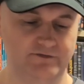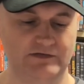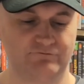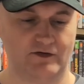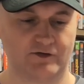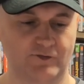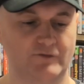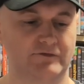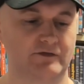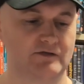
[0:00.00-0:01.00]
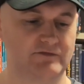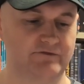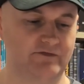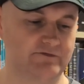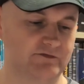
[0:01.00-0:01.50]
It's even got a quote on the cover
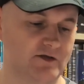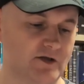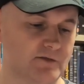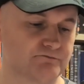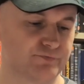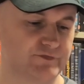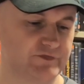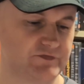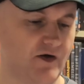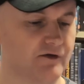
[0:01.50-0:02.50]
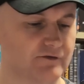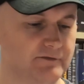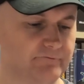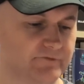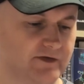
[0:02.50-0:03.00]
that says, "British
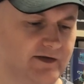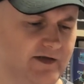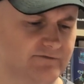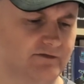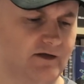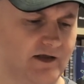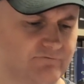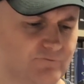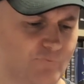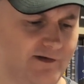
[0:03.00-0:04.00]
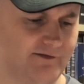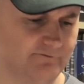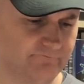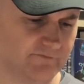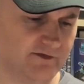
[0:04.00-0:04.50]
horror is alive and
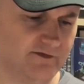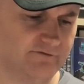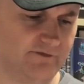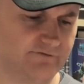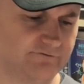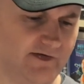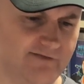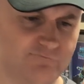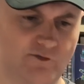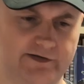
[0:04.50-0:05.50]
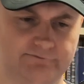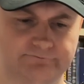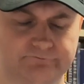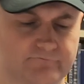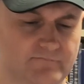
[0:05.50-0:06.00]
well," says Dave
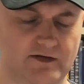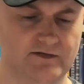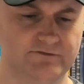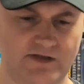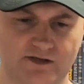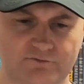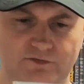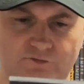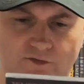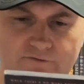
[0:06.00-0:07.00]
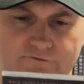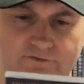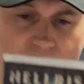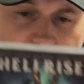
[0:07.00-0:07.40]
Wain. Terrible quote.